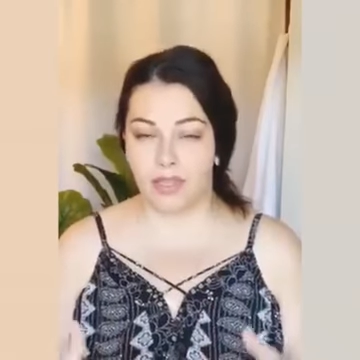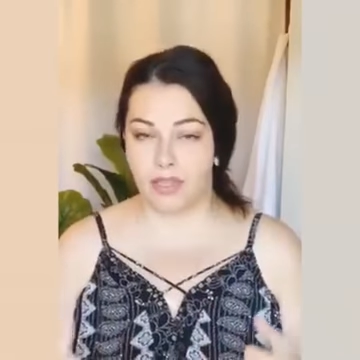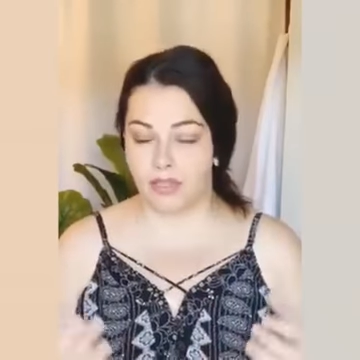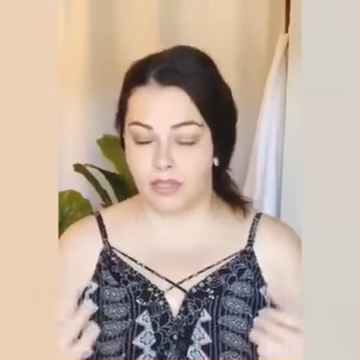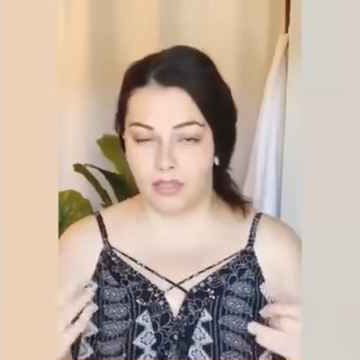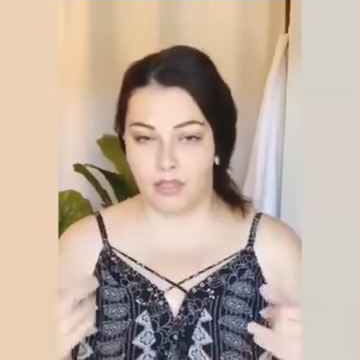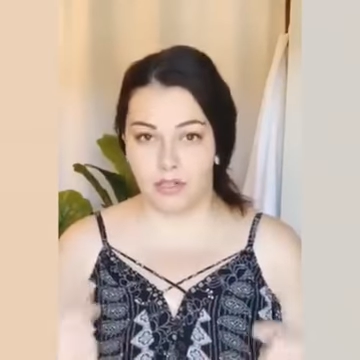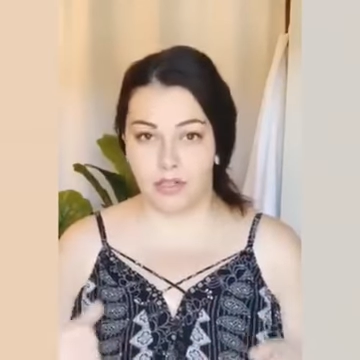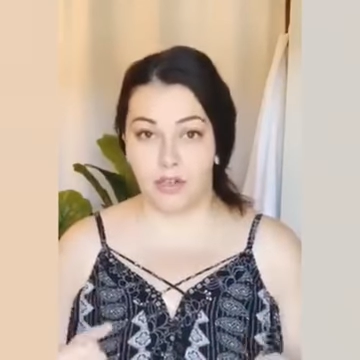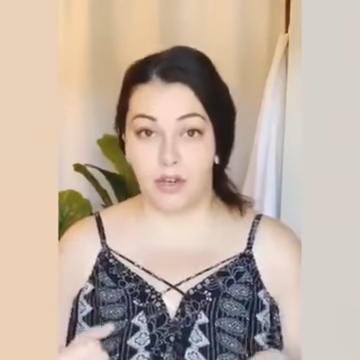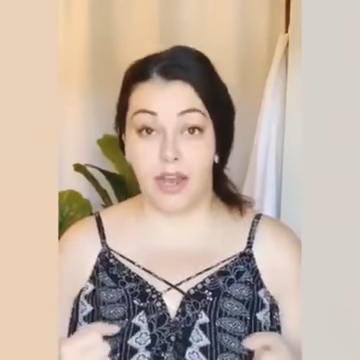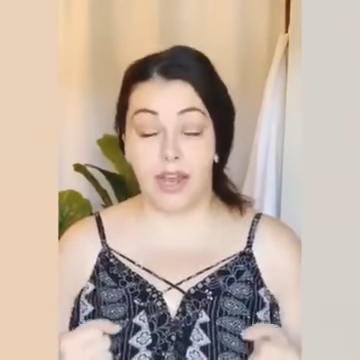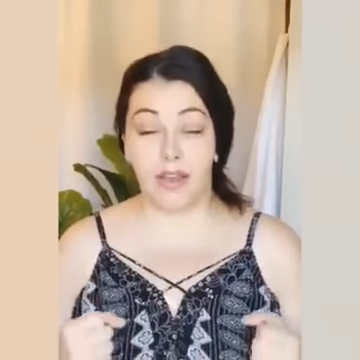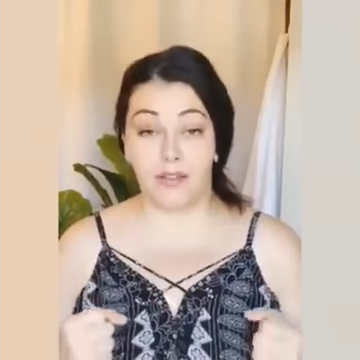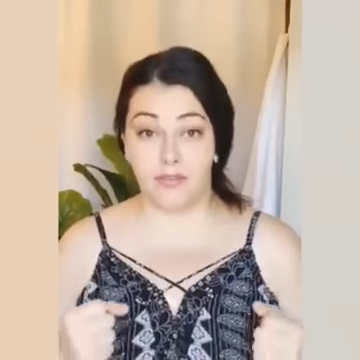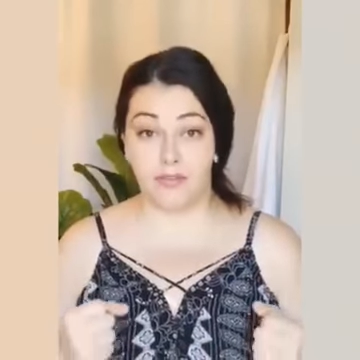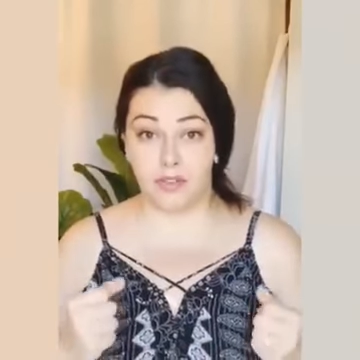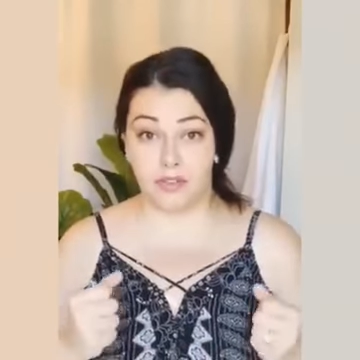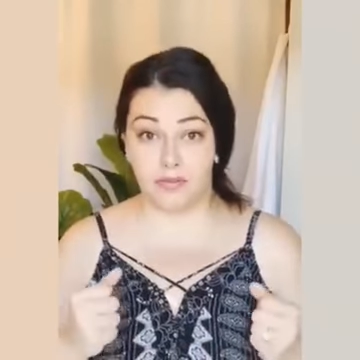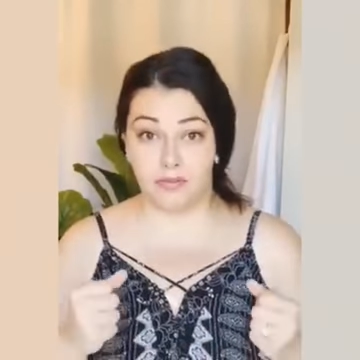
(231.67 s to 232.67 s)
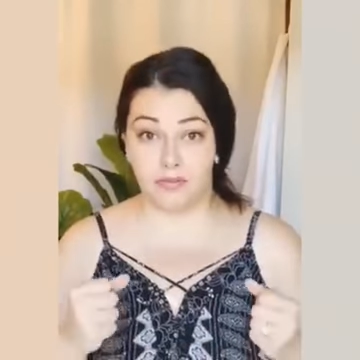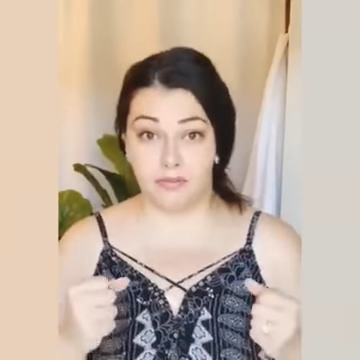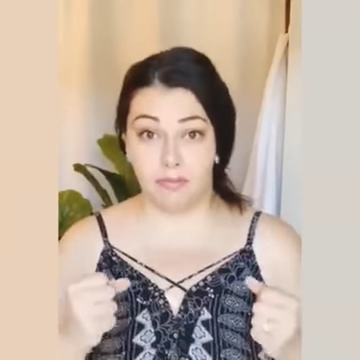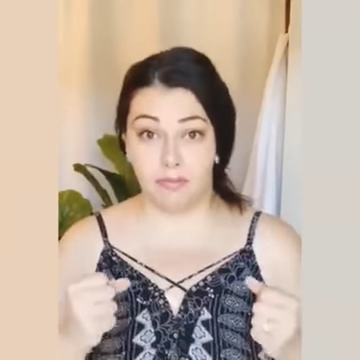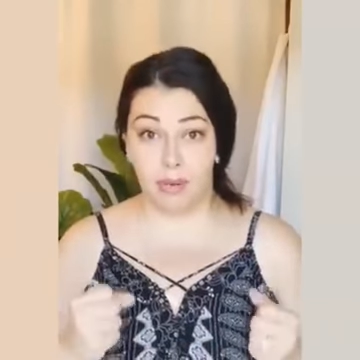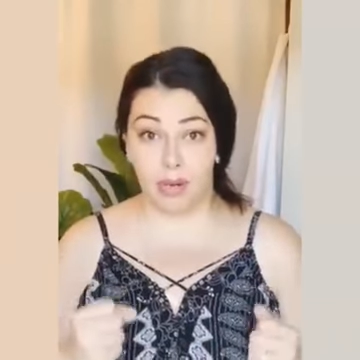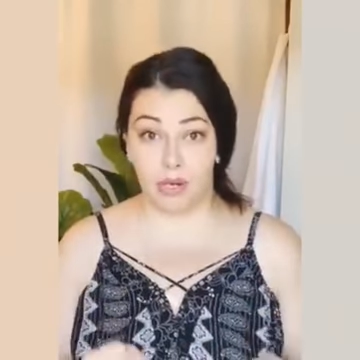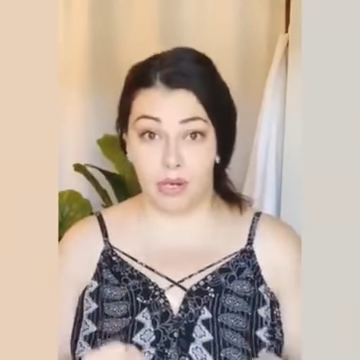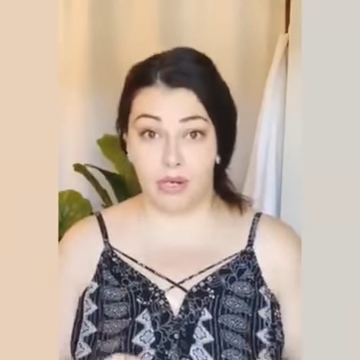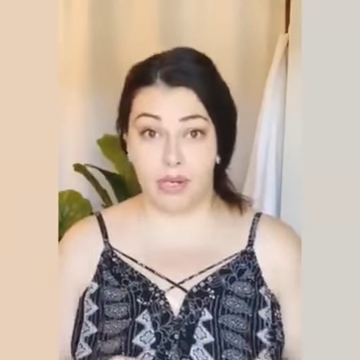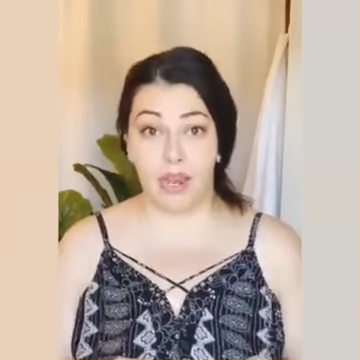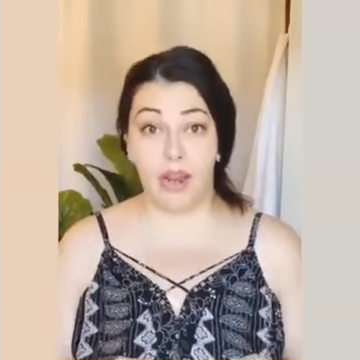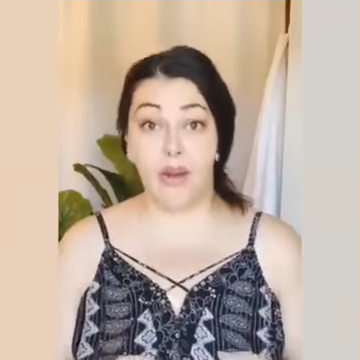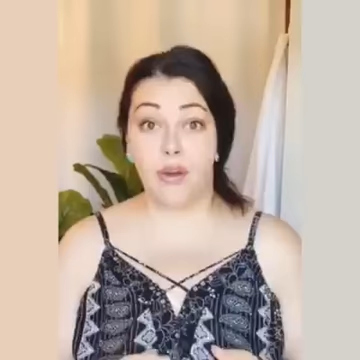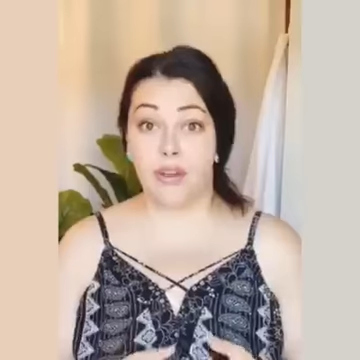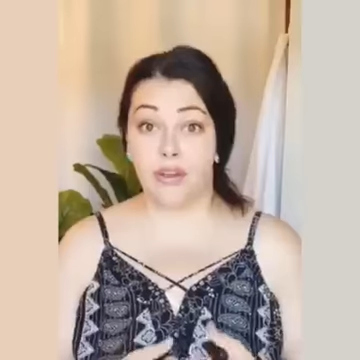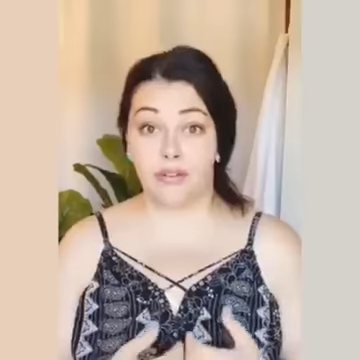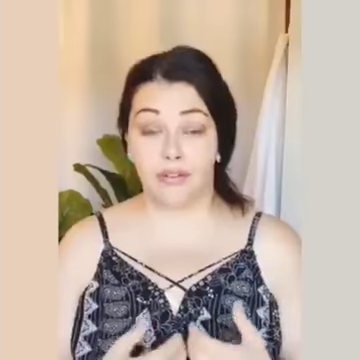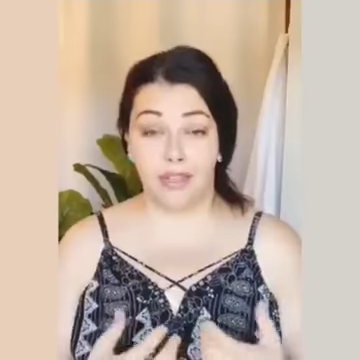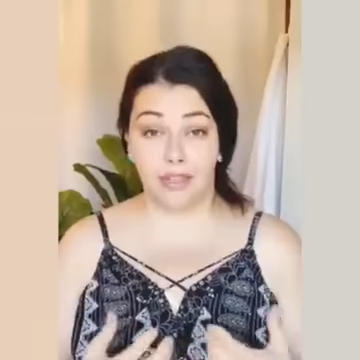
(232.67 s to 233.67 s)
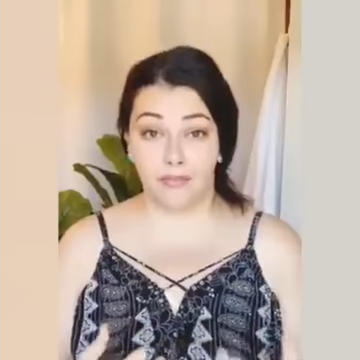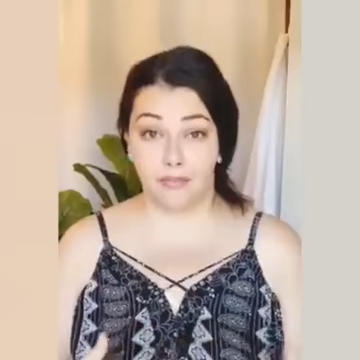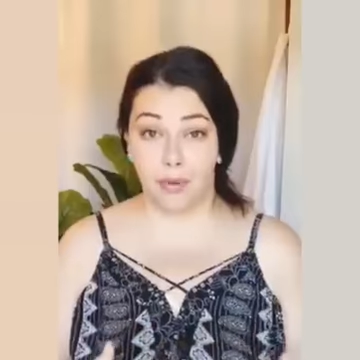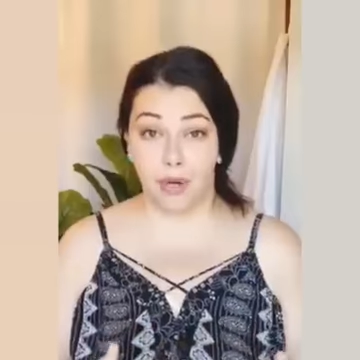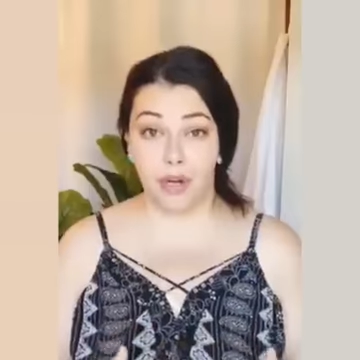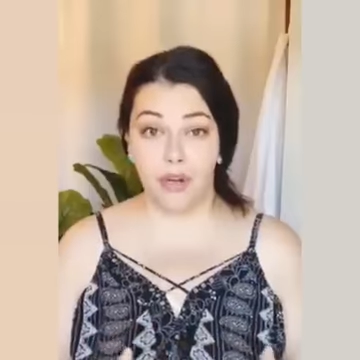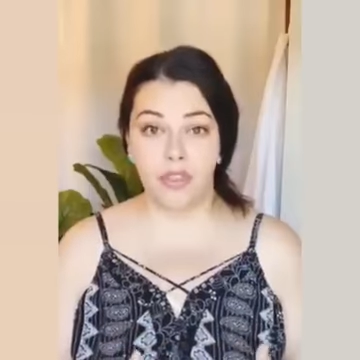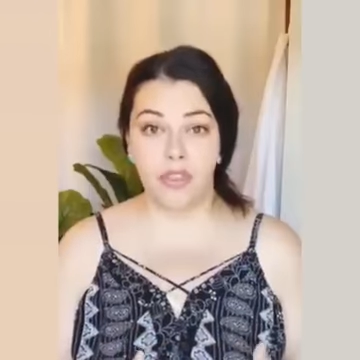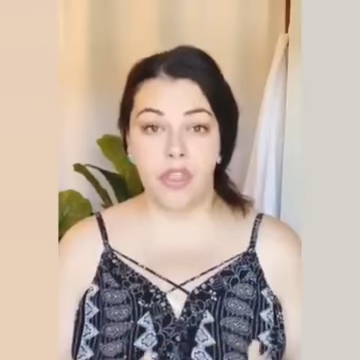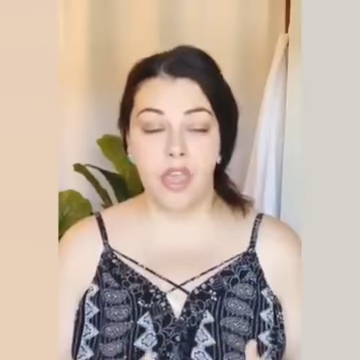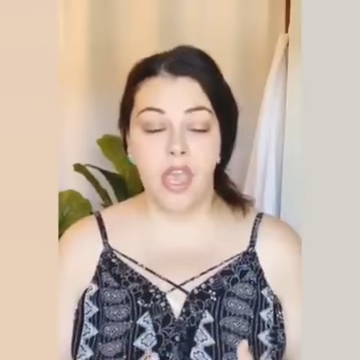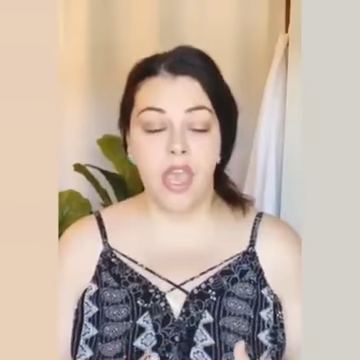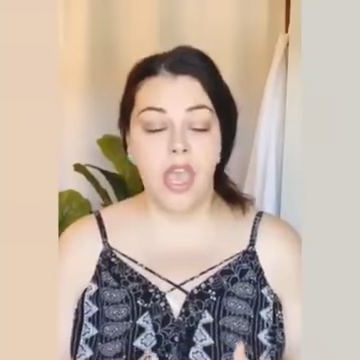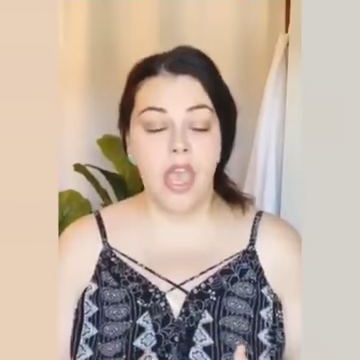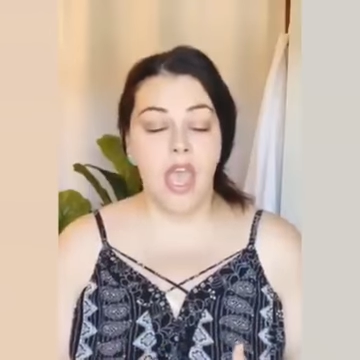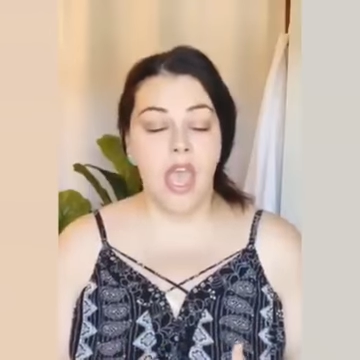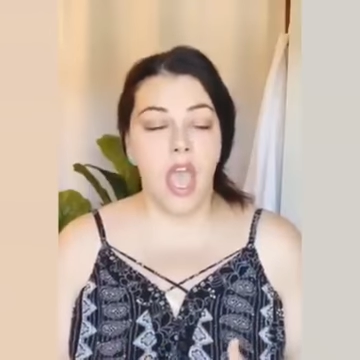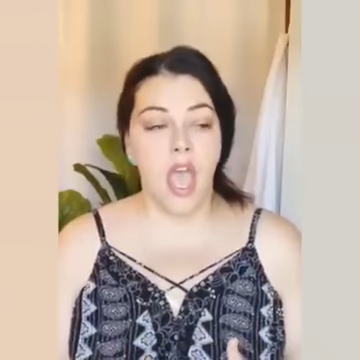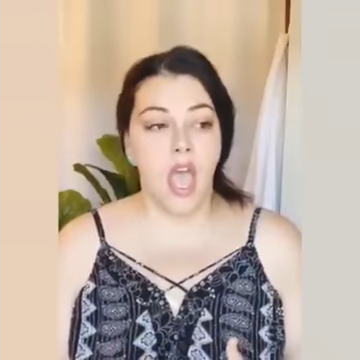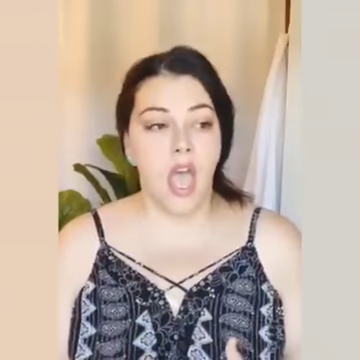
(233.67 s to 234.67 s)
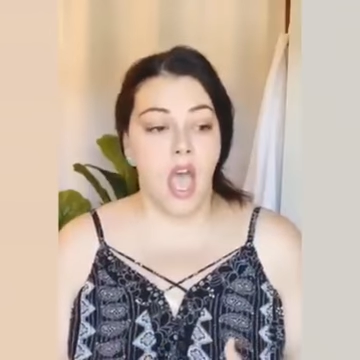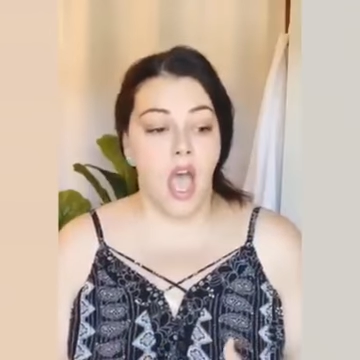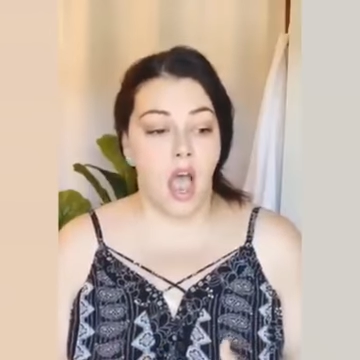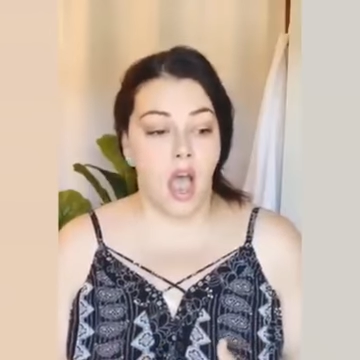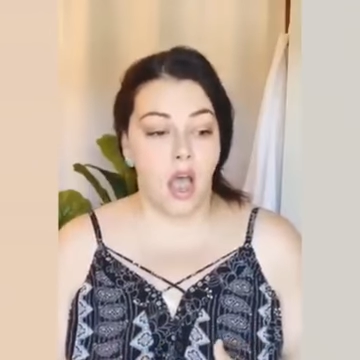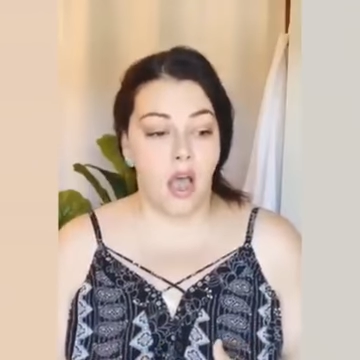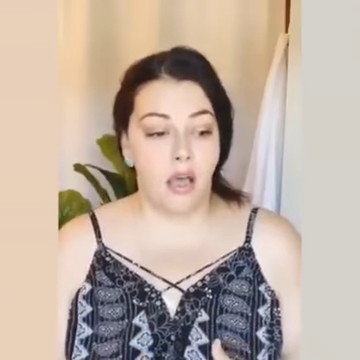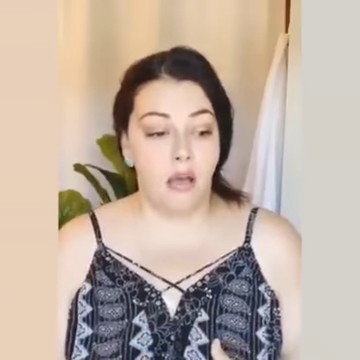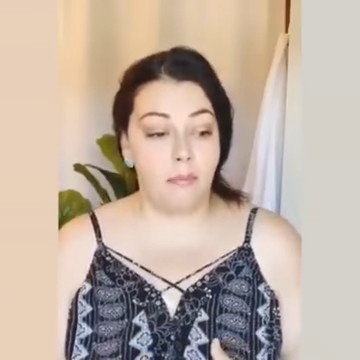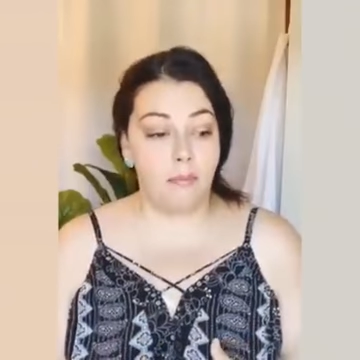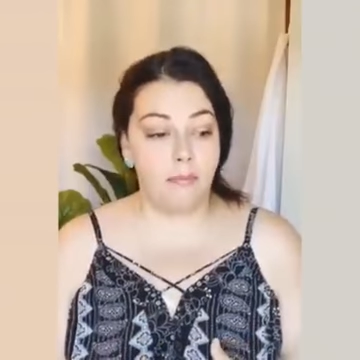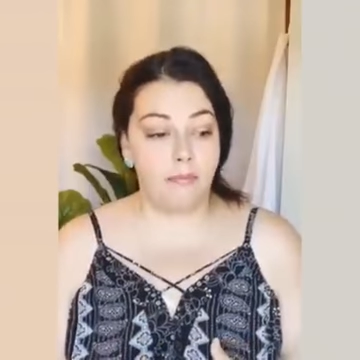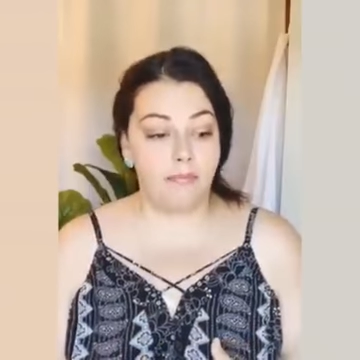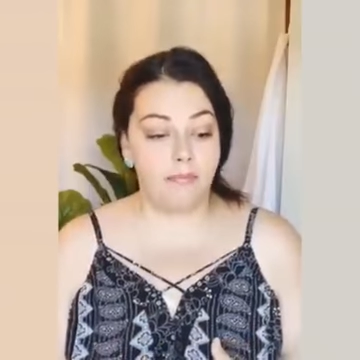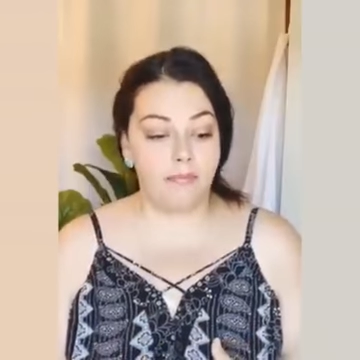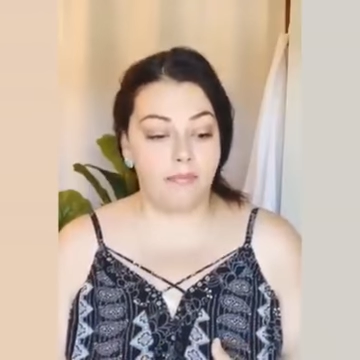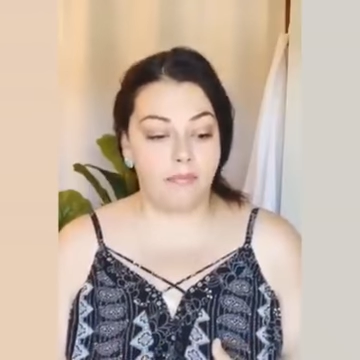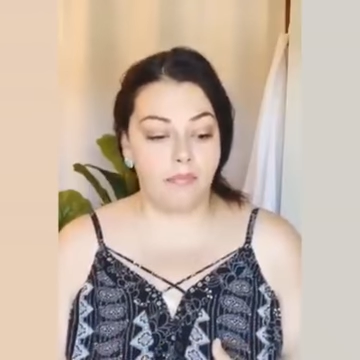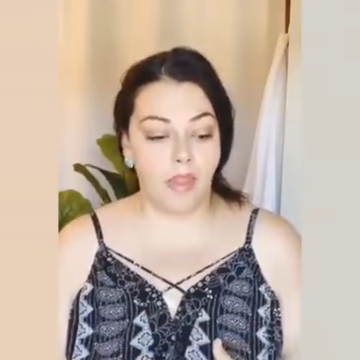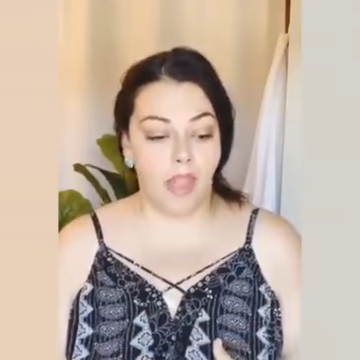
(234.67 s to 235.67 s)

I have to bear down and give birth. I